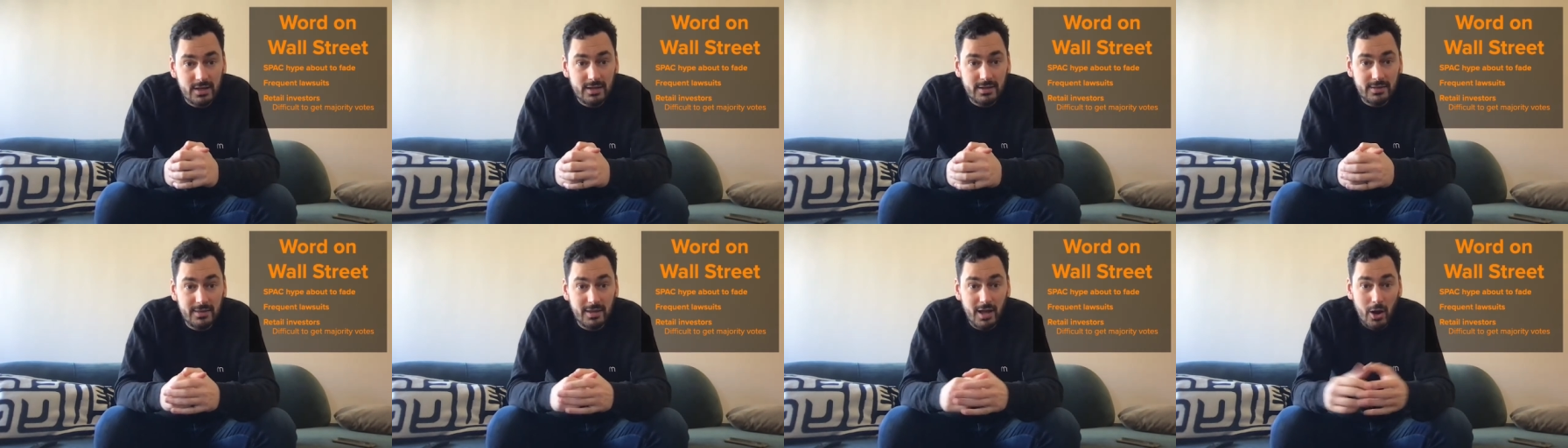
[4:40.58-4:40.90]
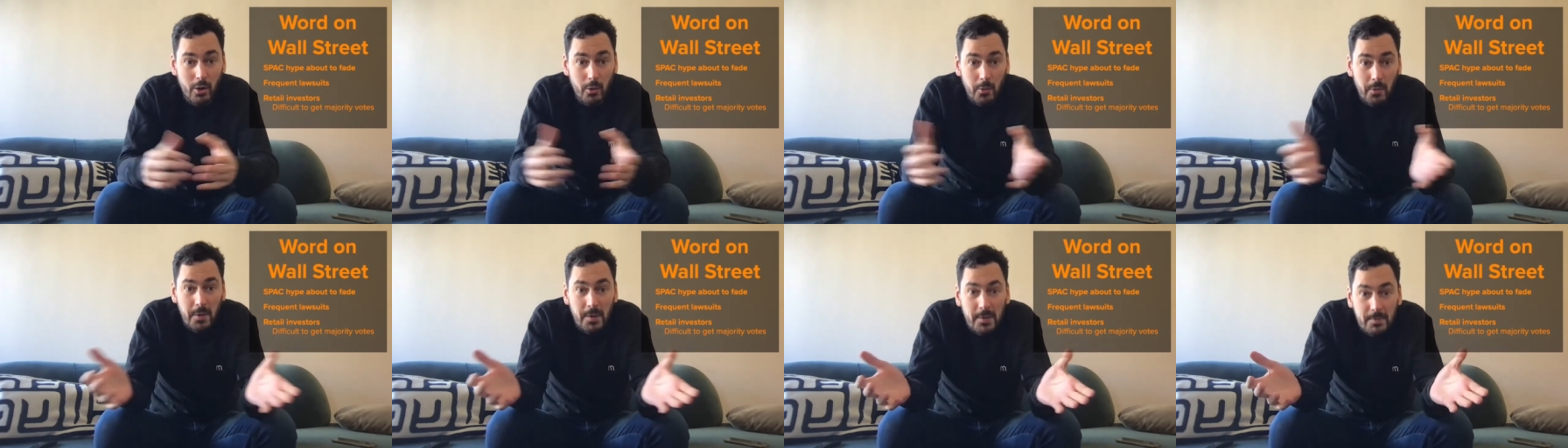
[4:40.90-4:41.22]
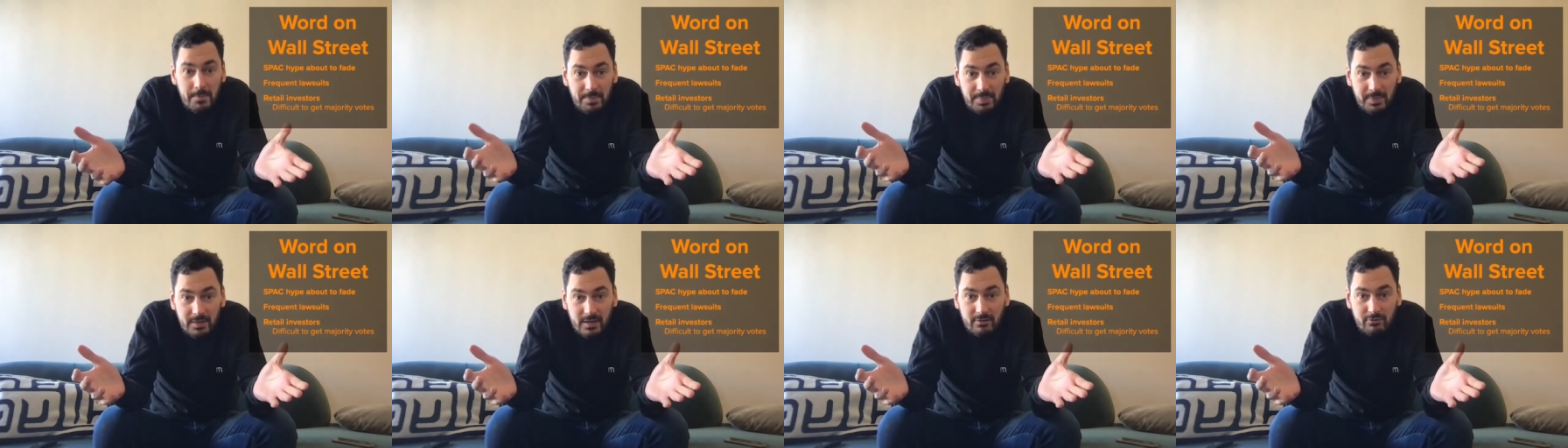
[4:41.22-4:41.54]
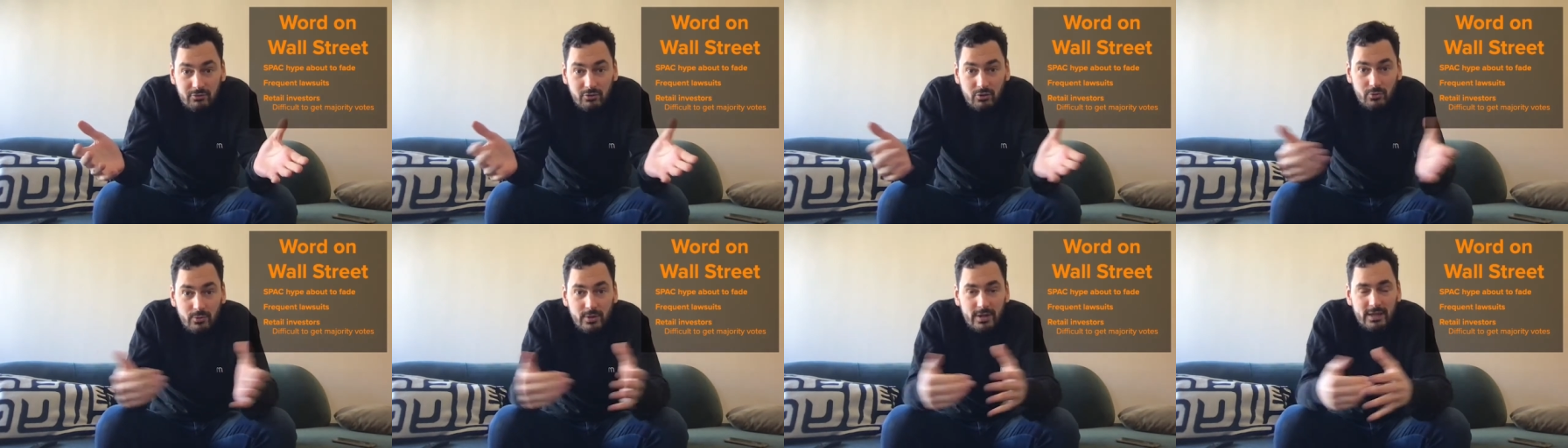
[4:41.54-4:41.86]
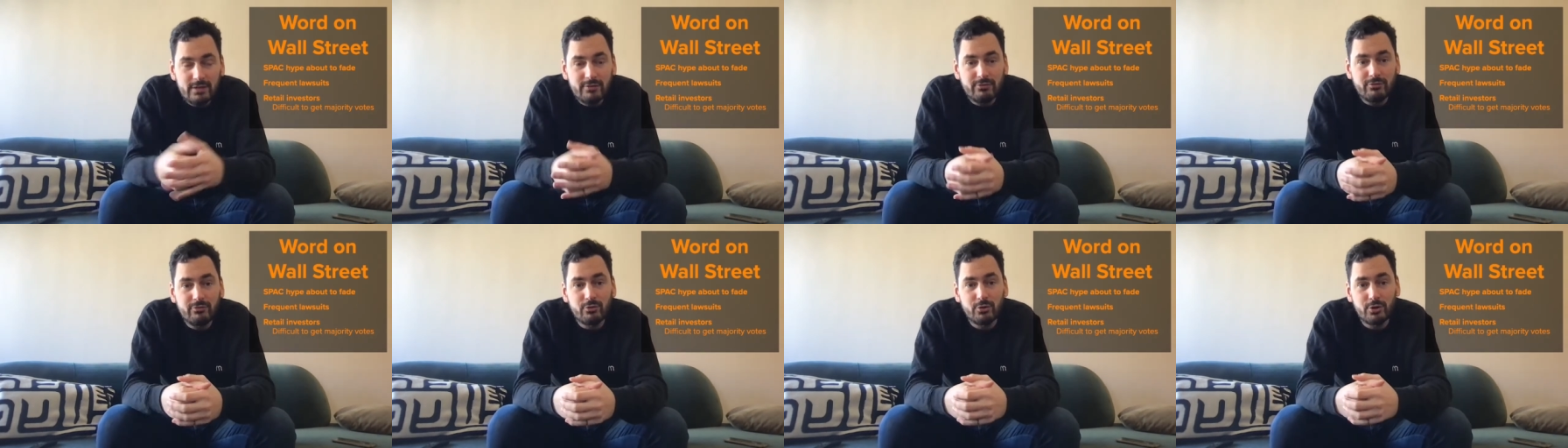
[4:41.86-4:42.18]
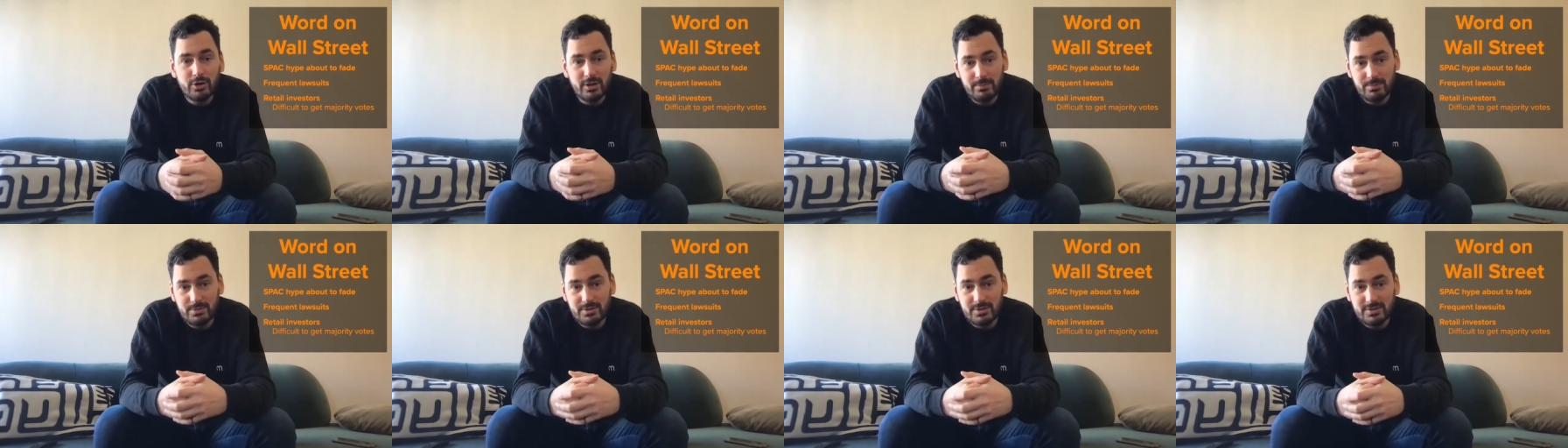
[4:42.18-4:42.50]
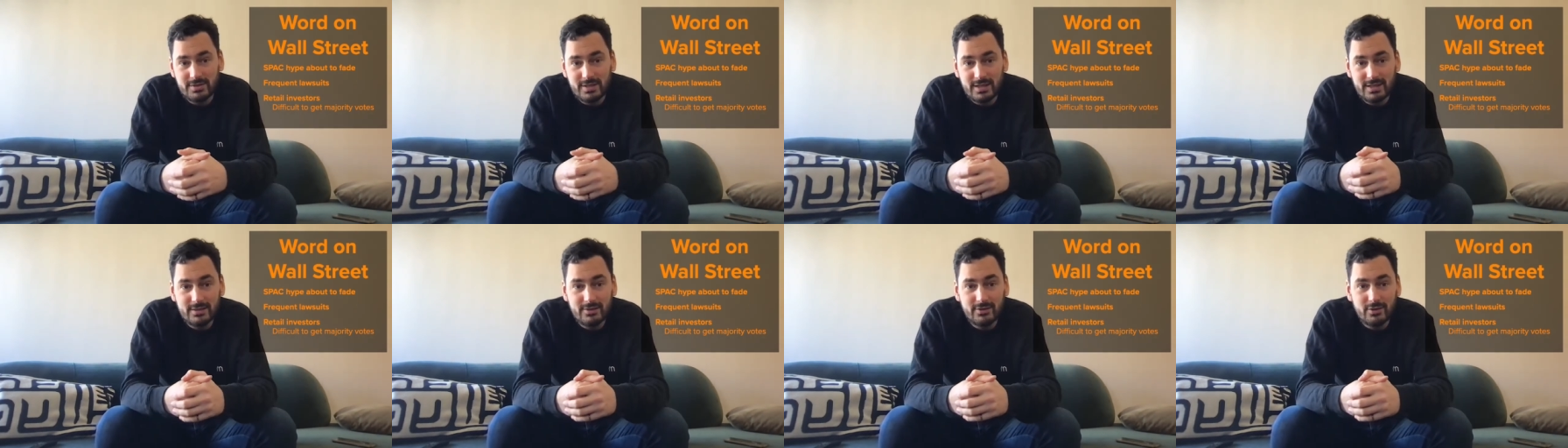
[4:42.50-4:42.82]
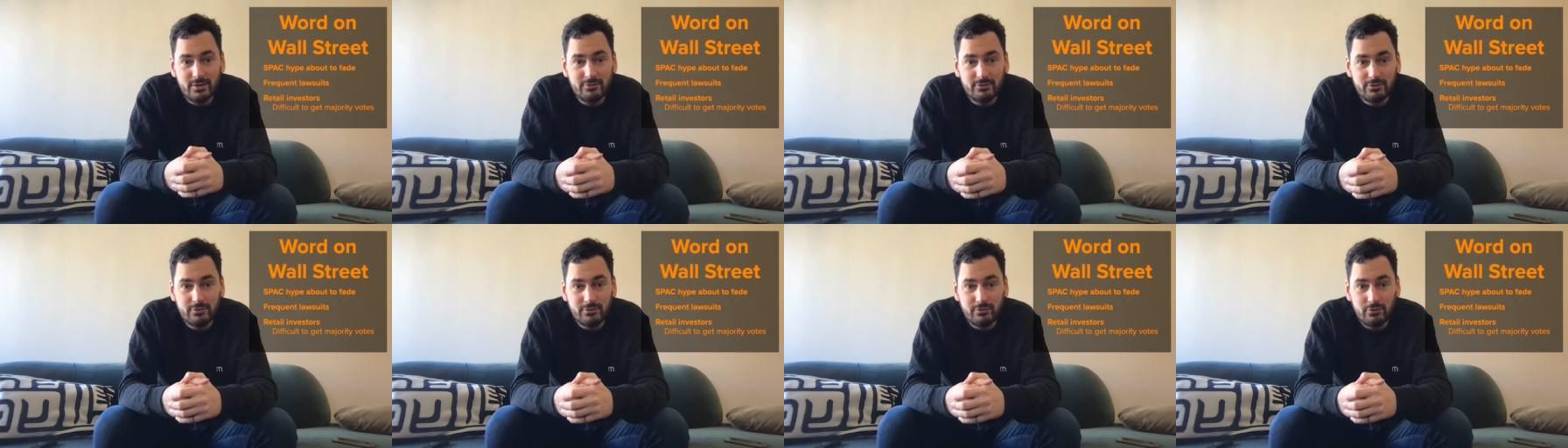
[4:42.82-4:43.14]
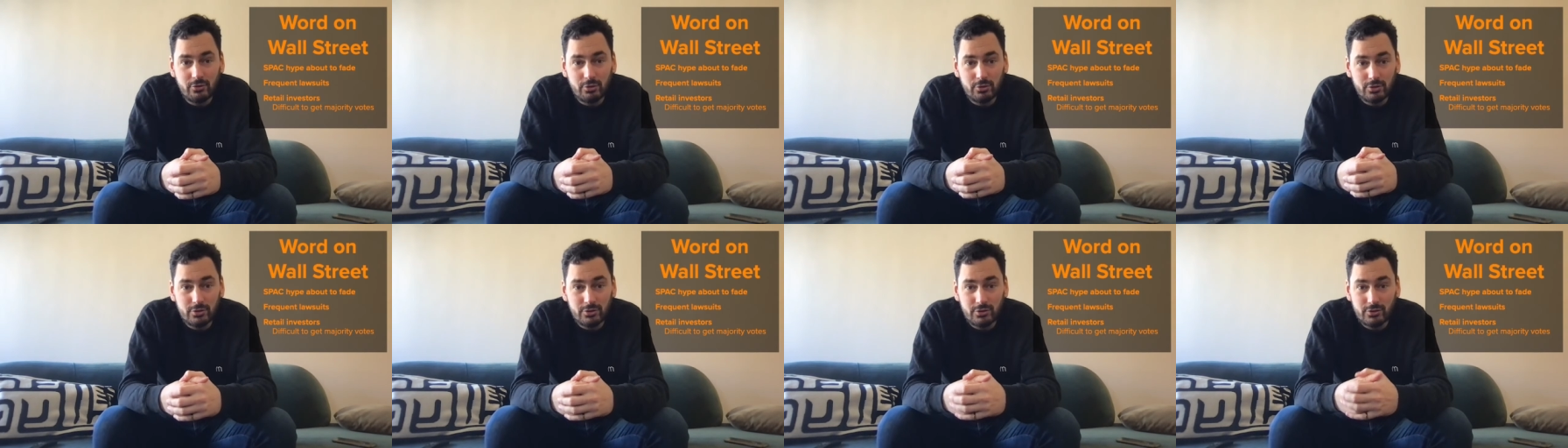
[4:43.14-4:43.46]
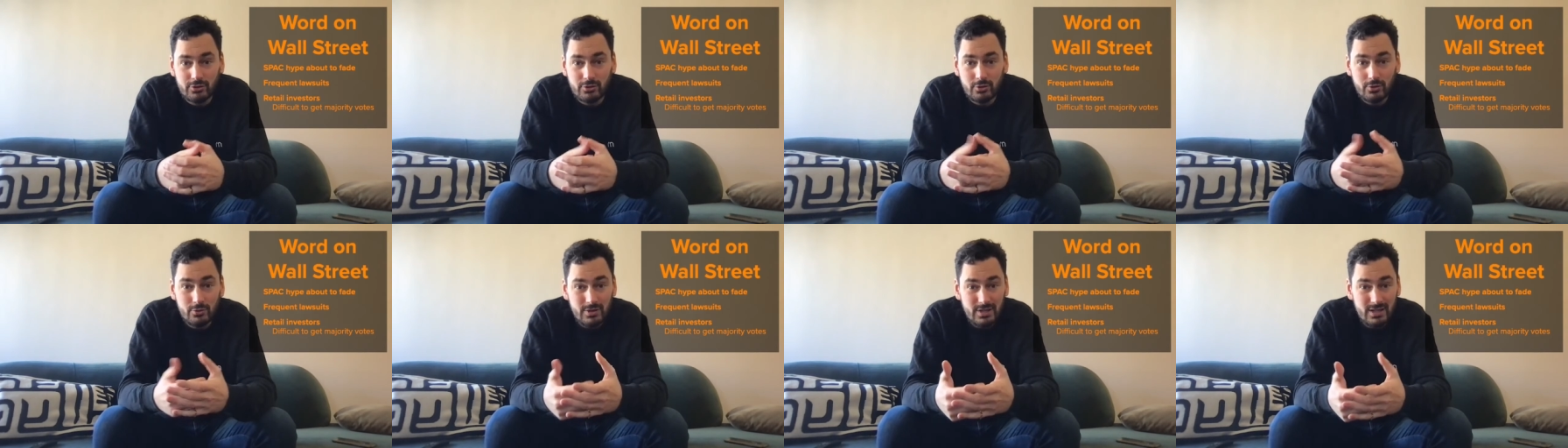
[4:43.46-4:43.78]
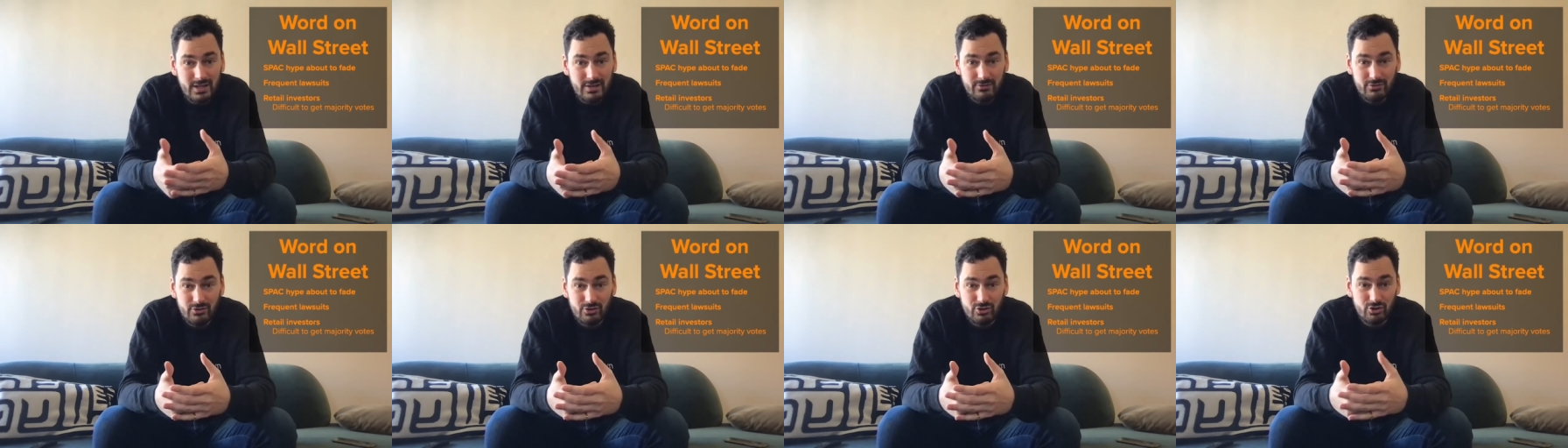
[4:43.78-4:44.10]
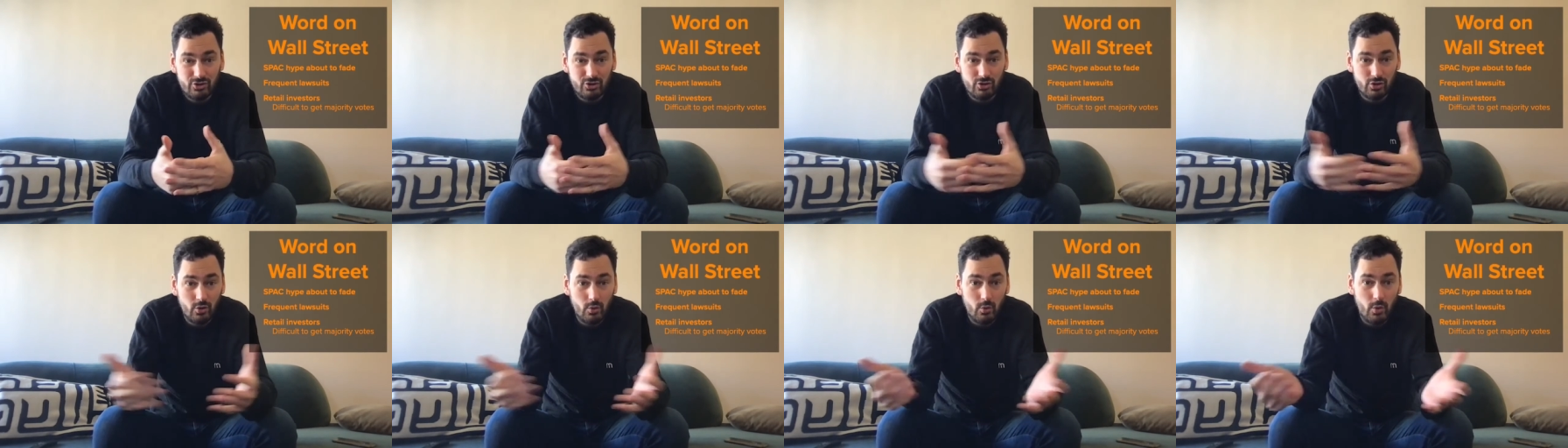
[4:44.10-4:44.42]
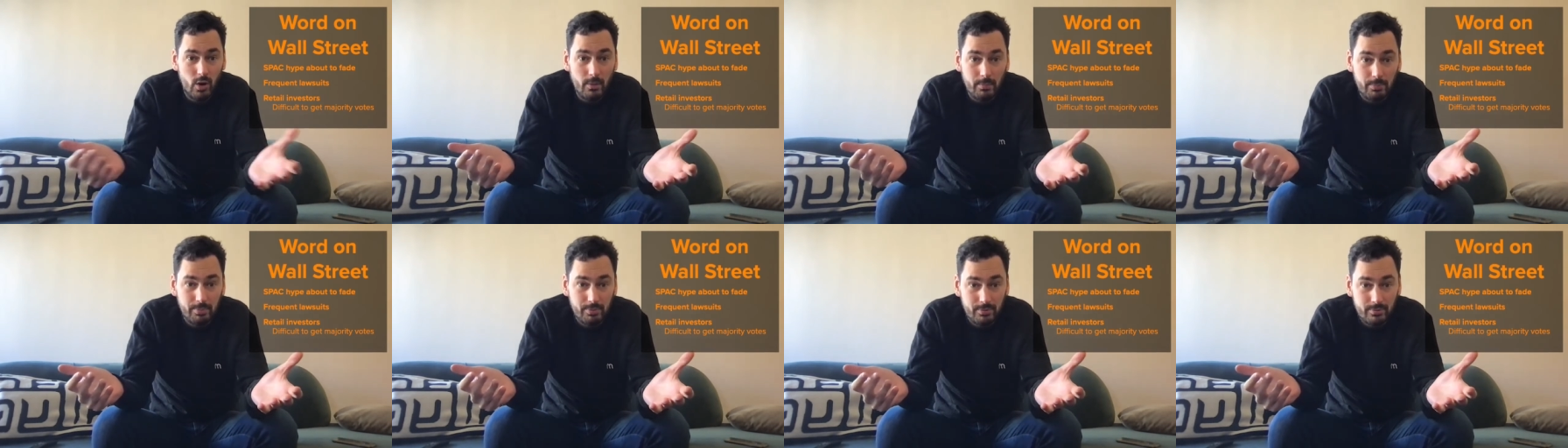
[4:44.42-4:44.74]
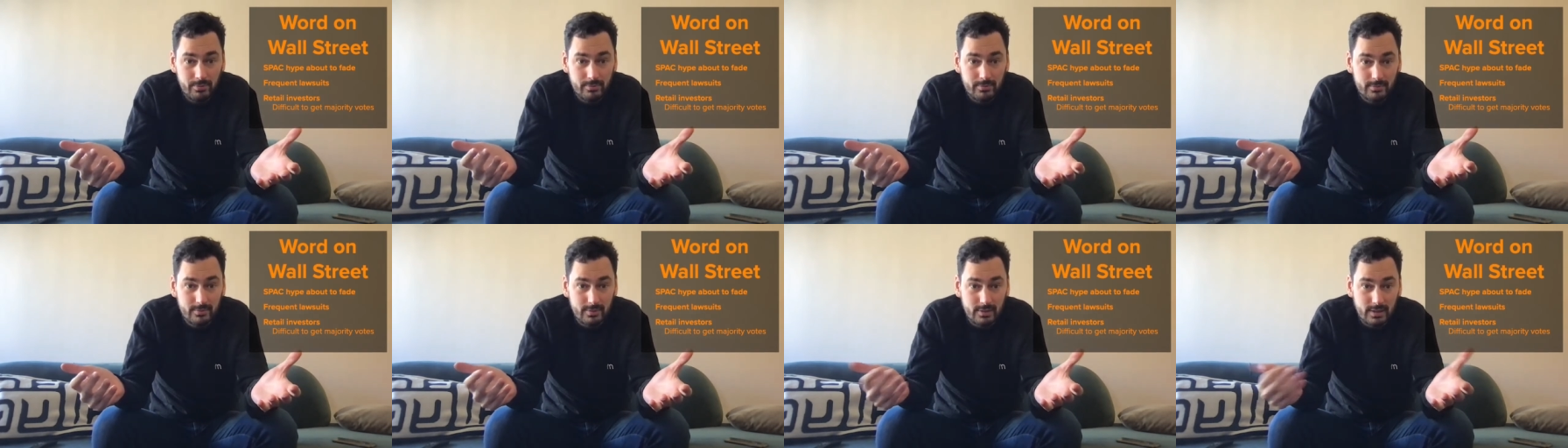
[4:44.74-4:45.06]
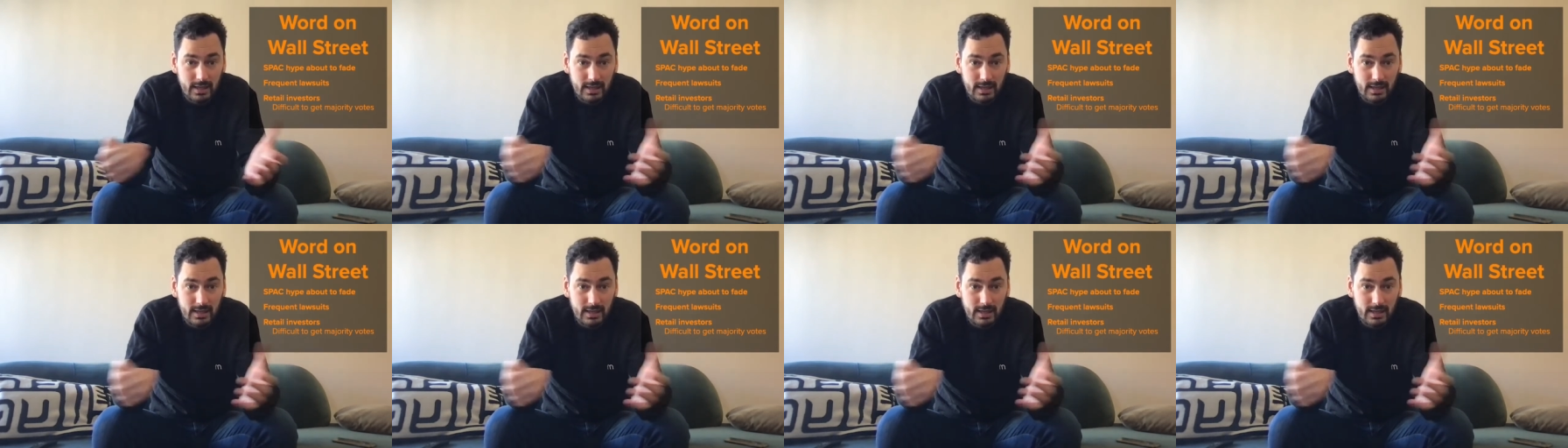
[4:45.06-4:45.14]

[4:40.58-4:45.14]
Now, if already 40% of the voters don't even show up,